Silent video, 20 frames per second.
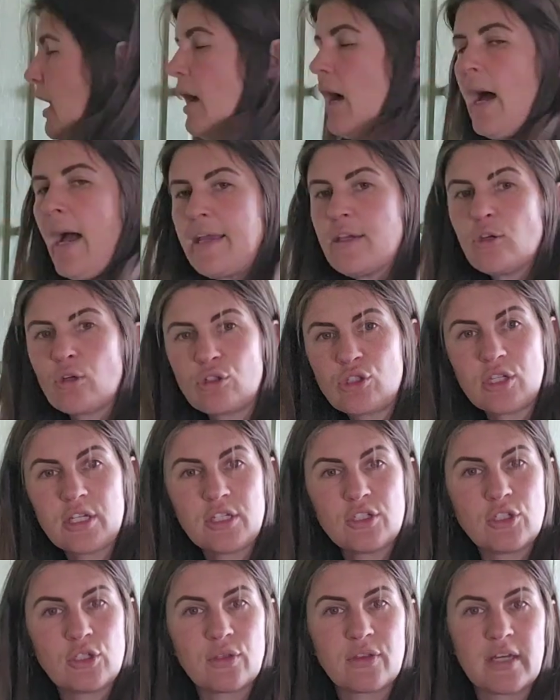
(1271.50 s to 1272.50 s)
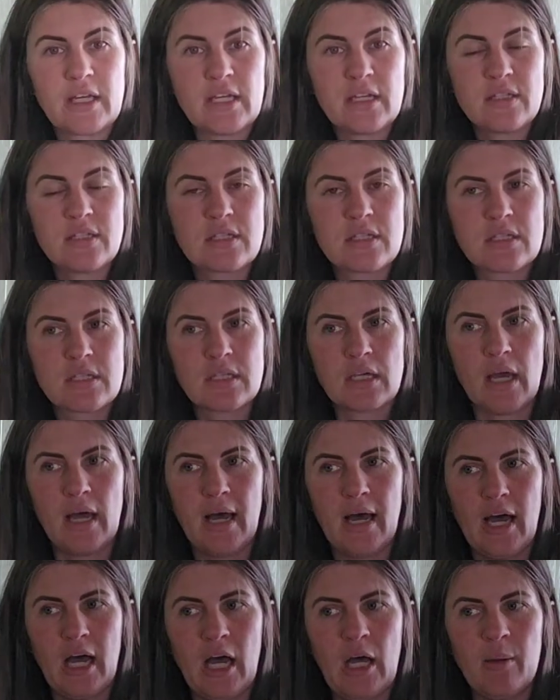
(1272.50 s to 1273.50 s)
I usually do this
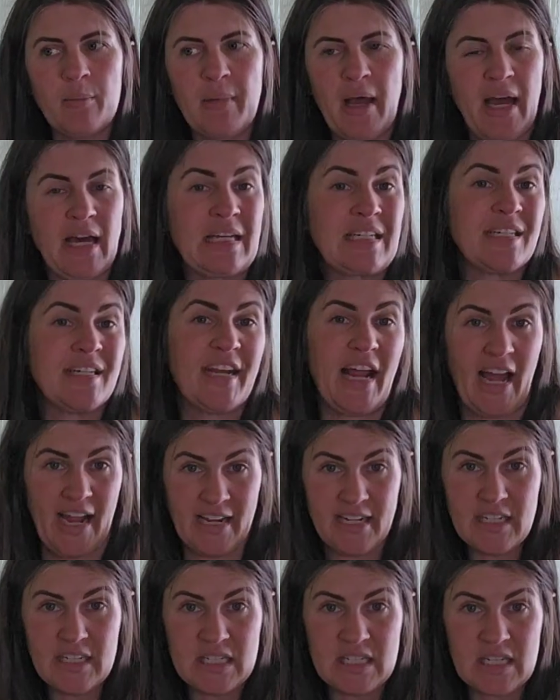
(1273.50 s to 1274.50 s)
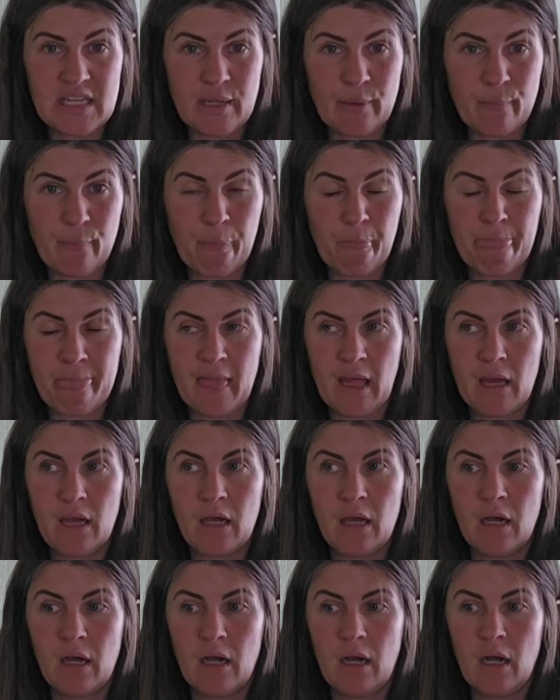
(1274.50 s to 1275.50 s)
at night.
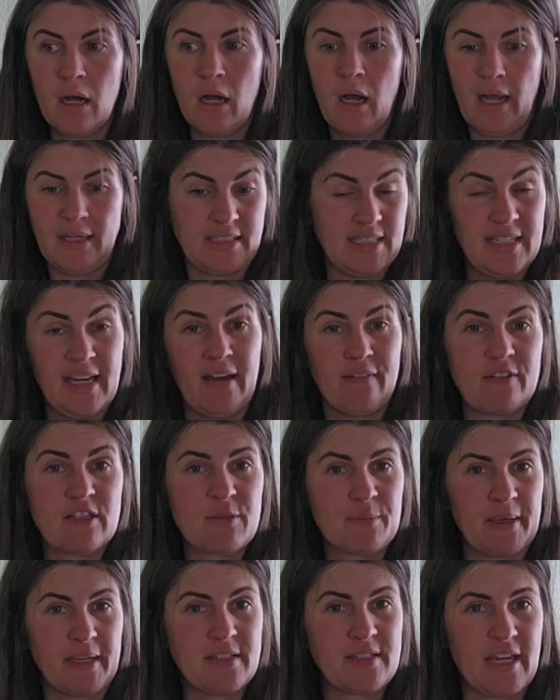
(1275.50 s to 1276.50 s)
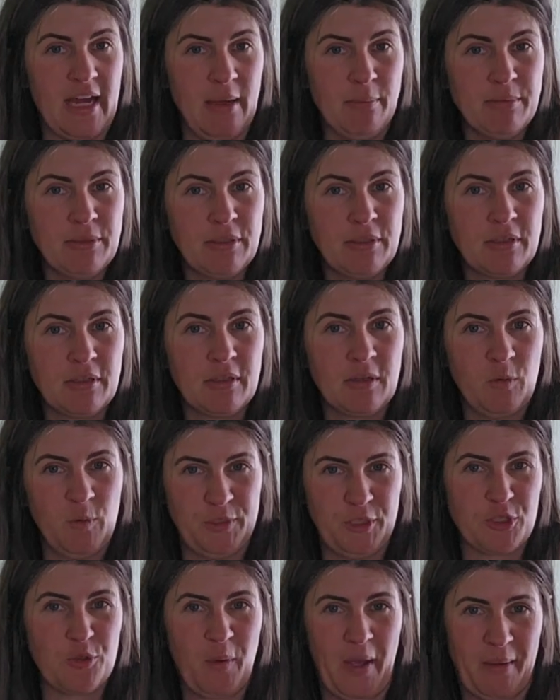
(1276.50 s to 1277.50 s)
I didn't have this mixed up,
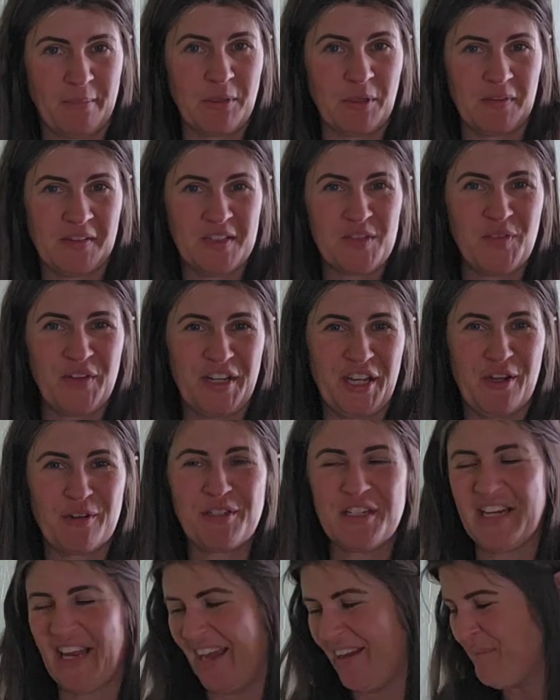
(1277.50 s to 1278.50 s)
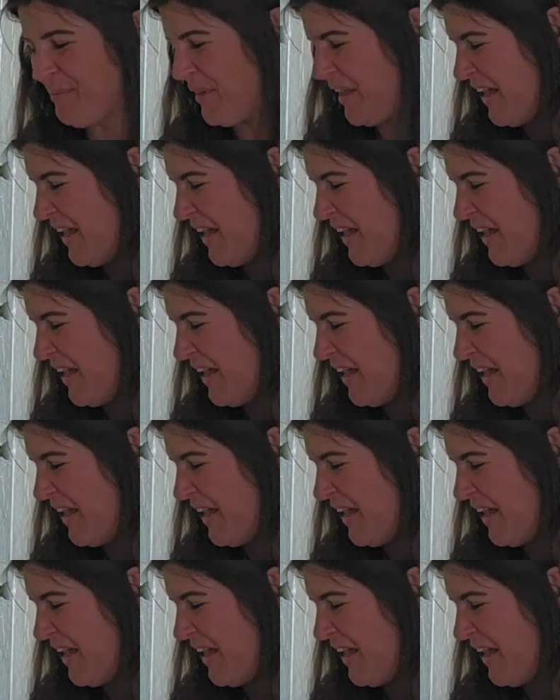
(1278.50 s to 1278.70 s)
which is why I'm doing this video today.